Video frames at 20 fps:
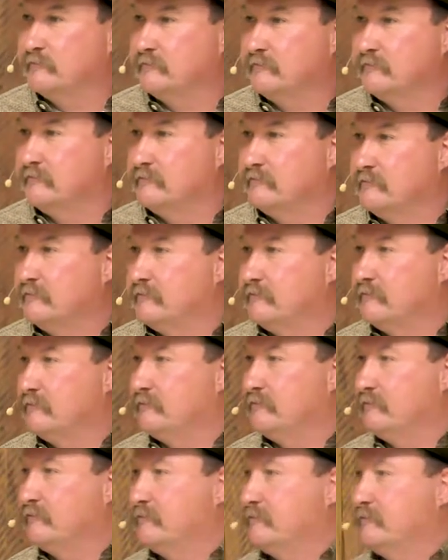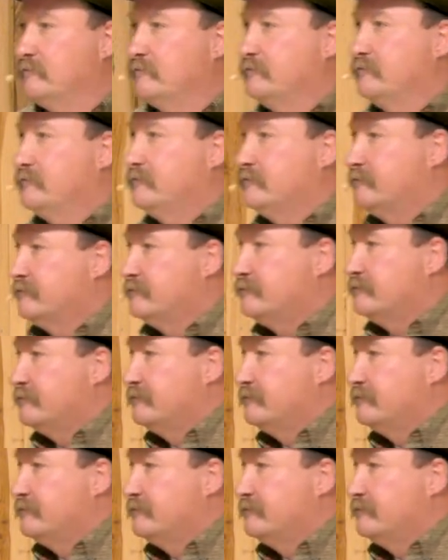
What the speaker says: (silence)